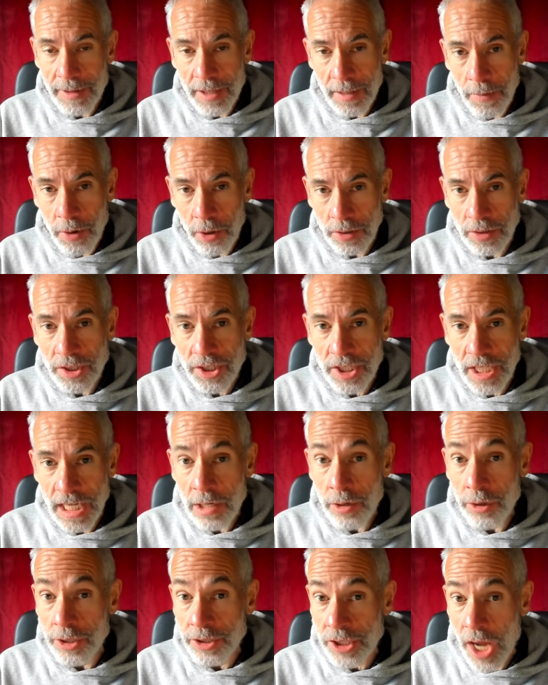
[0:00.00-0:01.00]
of the modern seed
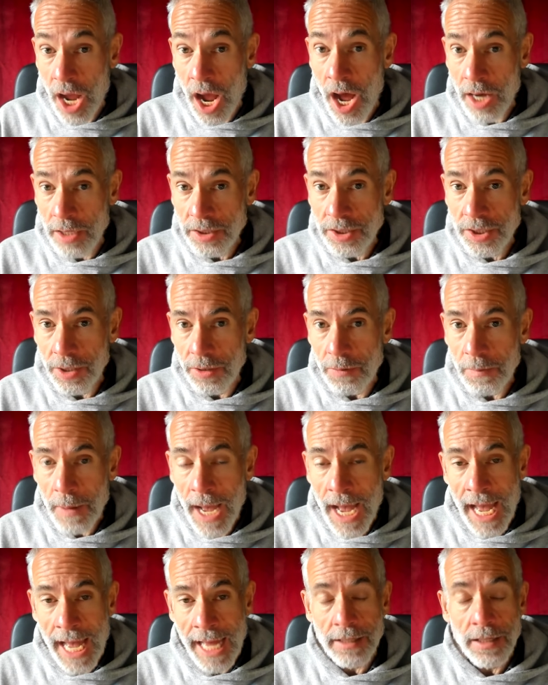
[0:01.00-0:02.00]
oils aren't too
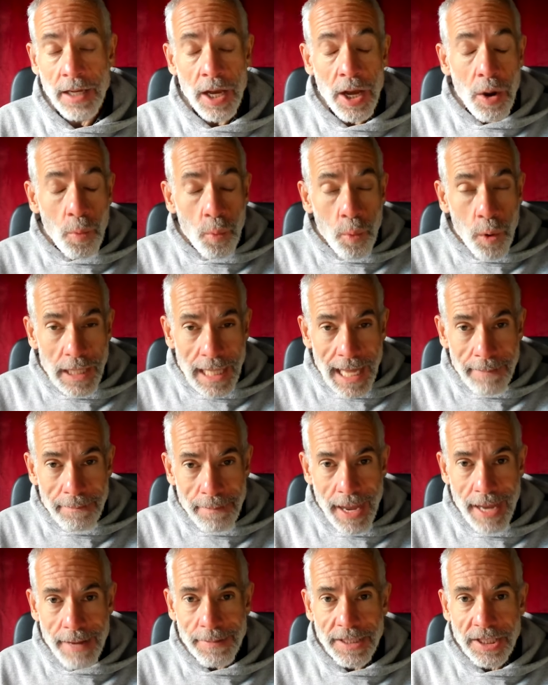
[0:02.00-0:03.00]
bad. Well, that
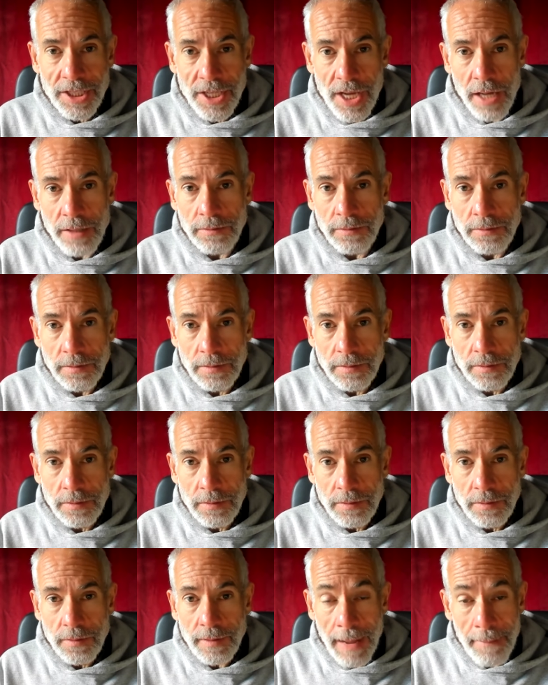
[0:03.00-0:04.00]
may be so.
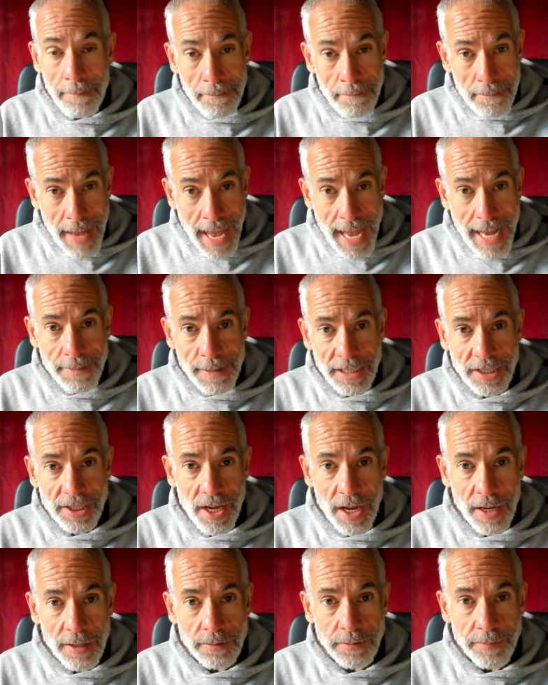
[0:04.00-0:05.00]
That may be
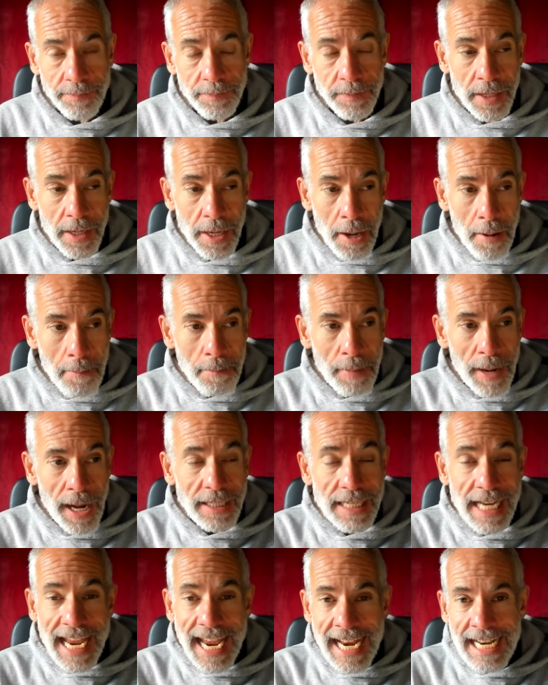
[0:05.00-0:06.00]
so.
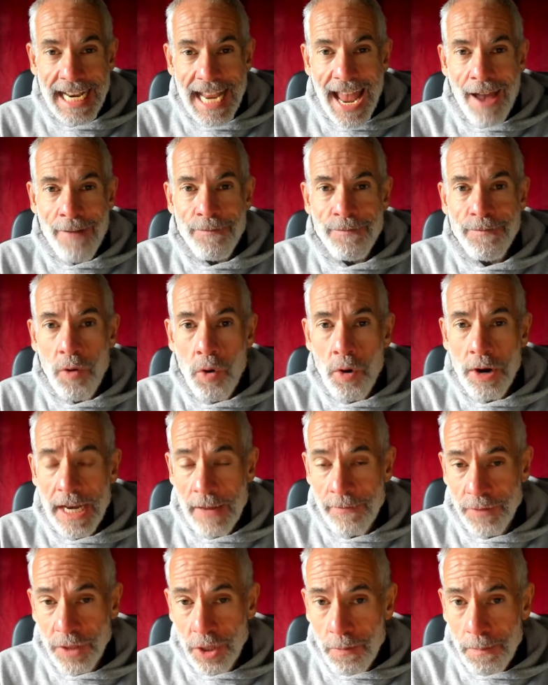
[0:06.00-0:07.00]
But in avoid
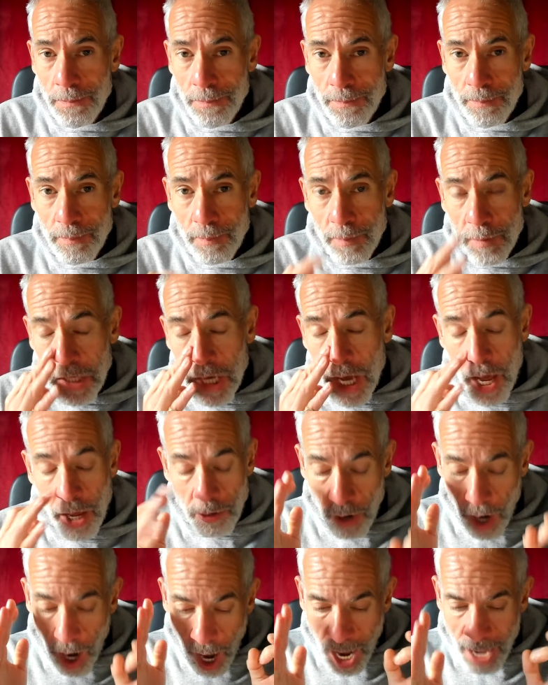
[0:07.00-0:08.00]
if you
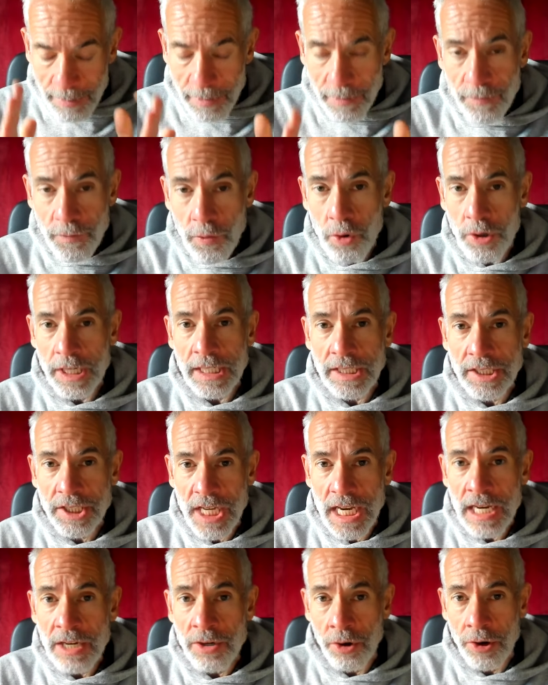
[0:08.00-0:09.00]
go, I'm avoiding
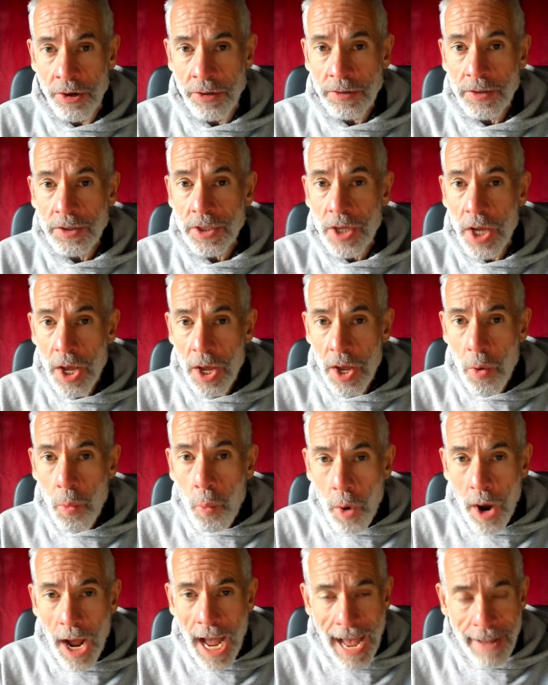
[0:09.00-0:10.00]
seed oils,
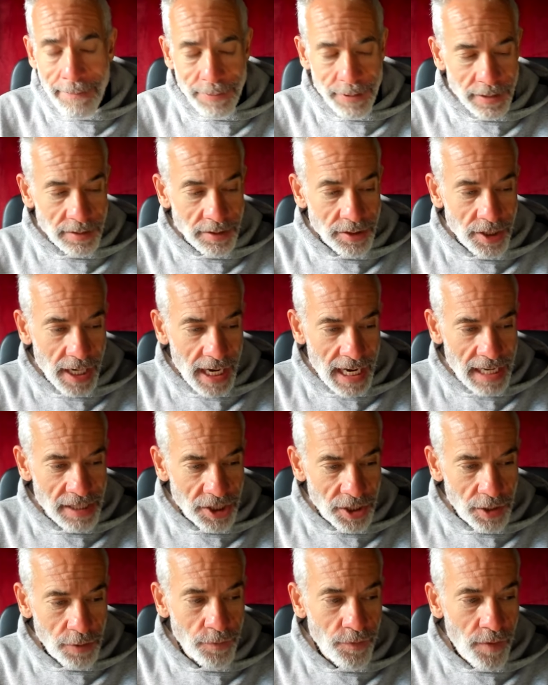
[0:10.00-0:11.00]
what happens is
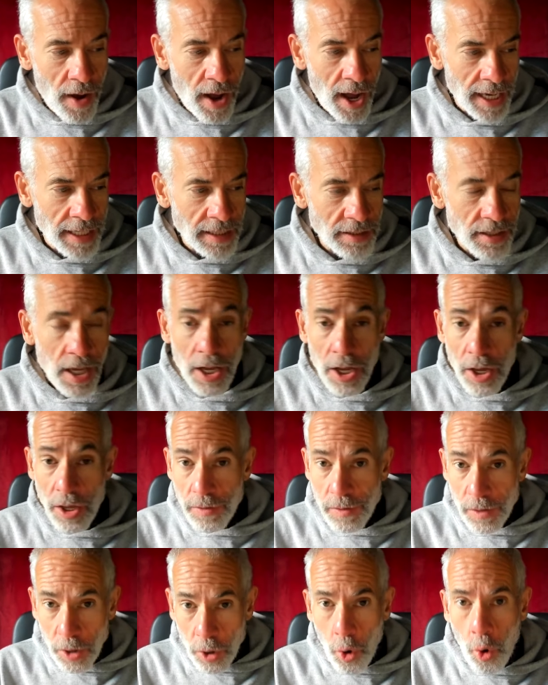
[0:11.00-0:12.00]
you find
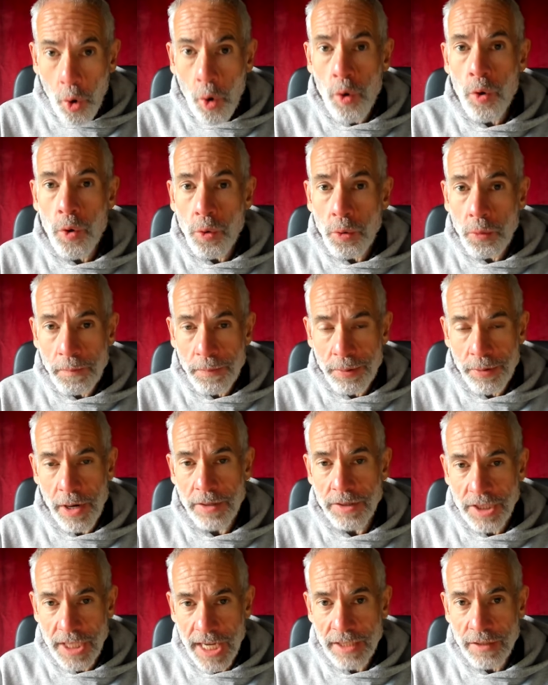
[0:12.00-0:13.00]
that all
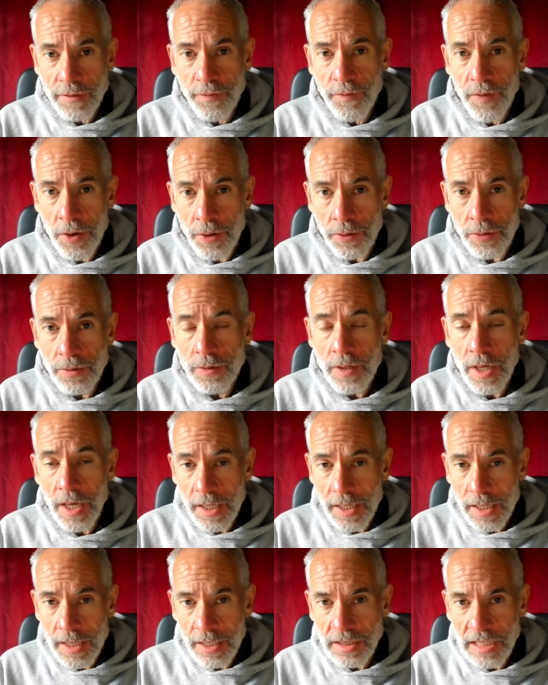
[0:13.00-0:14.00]
processed food
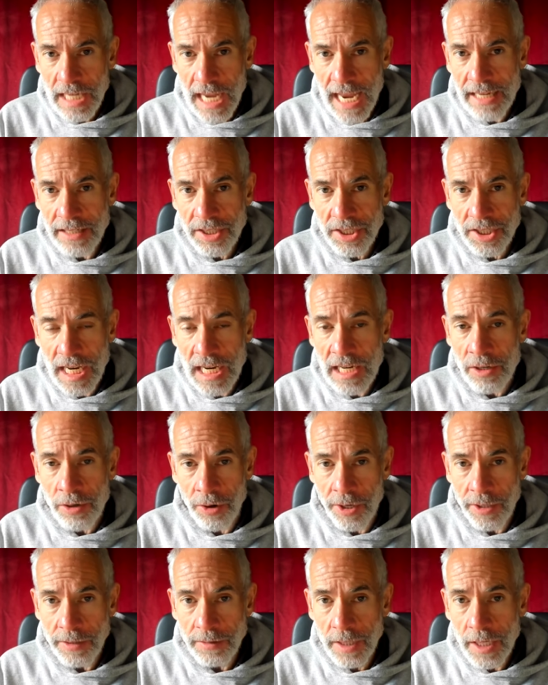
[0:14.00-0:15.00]
contains seed
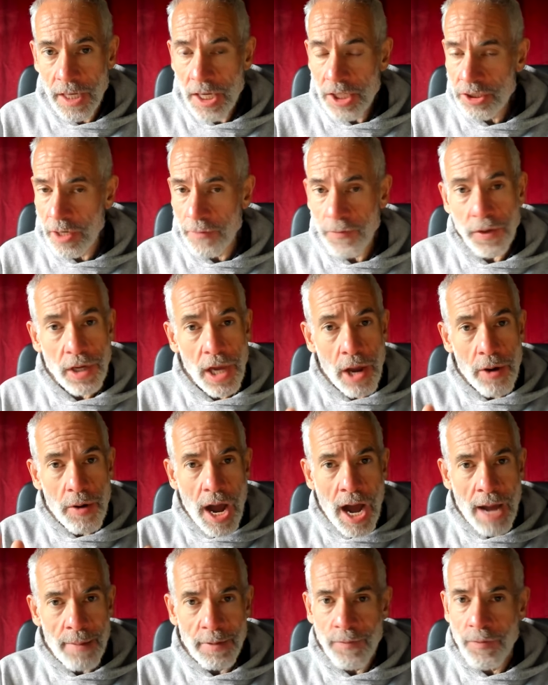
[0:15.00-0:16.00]
oil. So if you go,
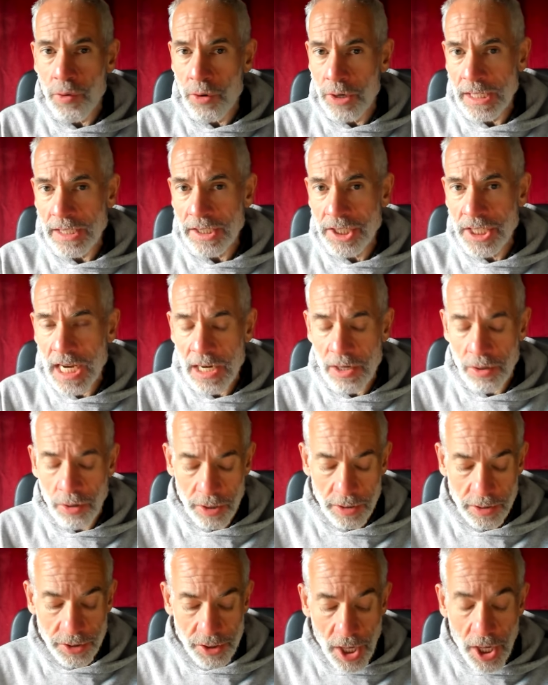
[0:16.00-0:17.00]
I'm avoiding seed
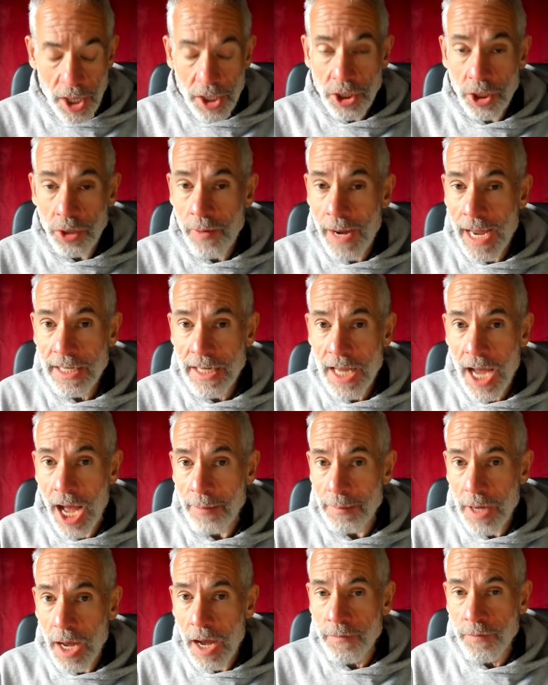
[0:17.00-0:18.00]
oils, you end up
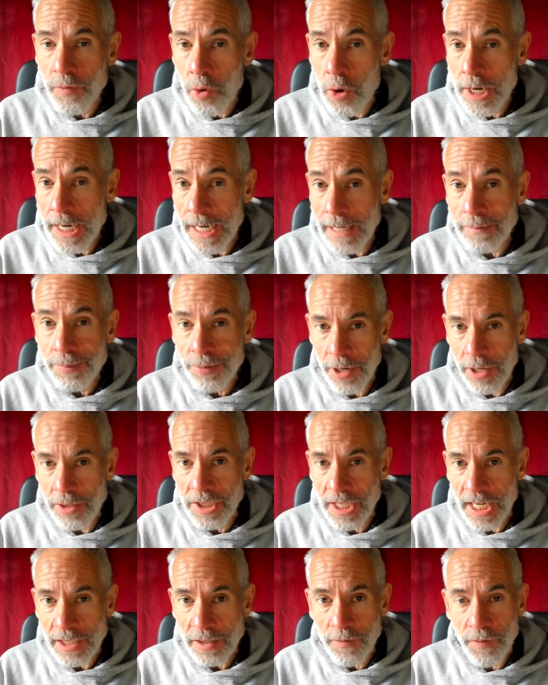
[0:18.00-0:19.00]
avoiding
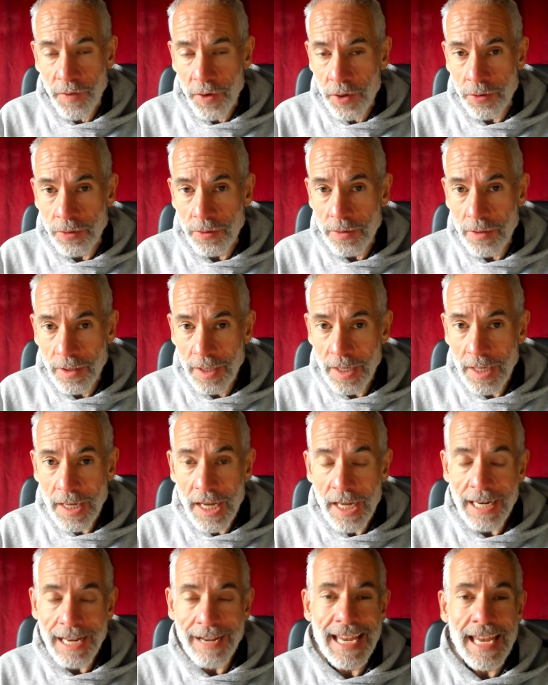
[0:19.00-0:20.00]
processed food.
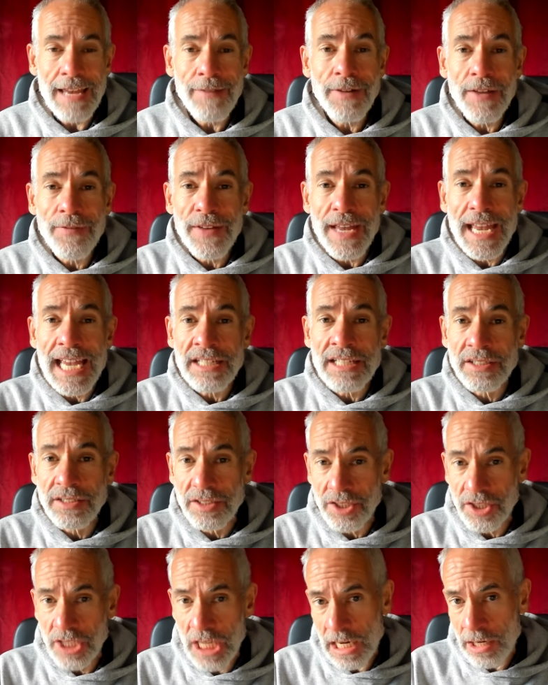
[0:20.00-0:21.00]
Now, even if it isn't
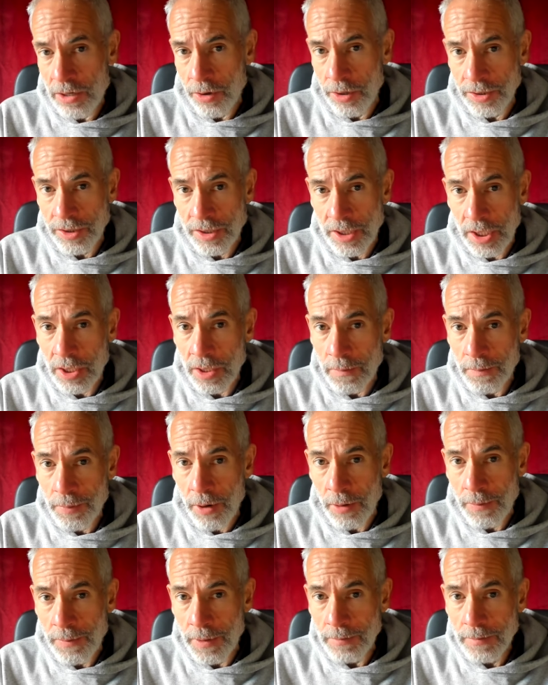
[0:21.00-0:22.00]
seed oils that are the
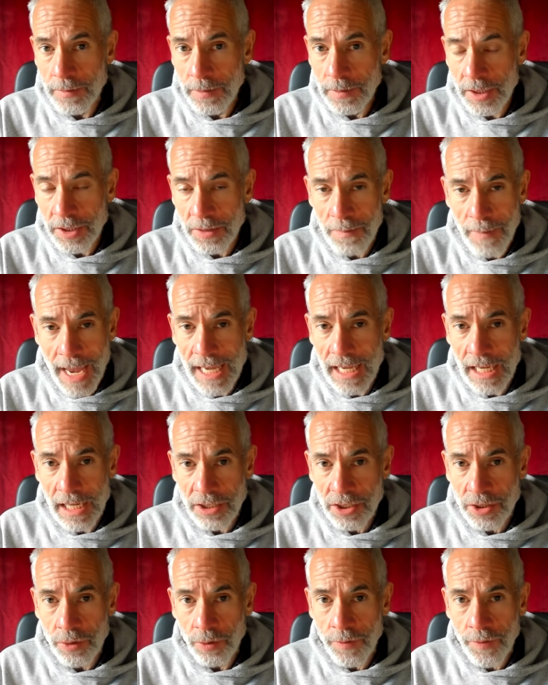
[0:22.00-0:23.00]
problem that's making
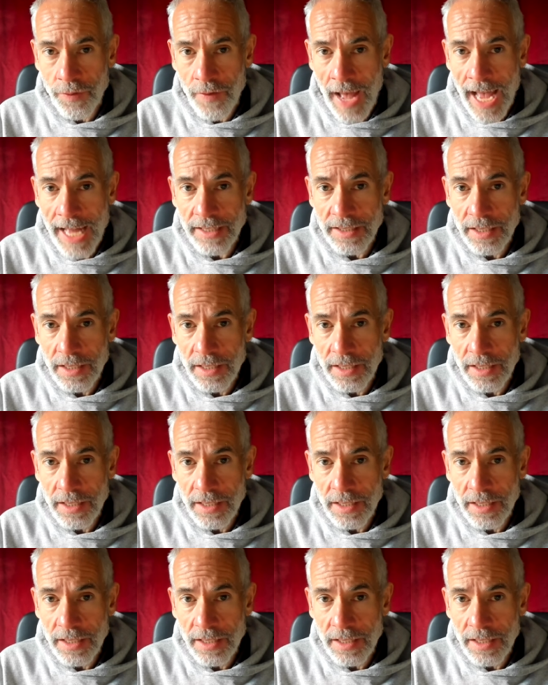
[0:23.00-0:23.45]
us all fat,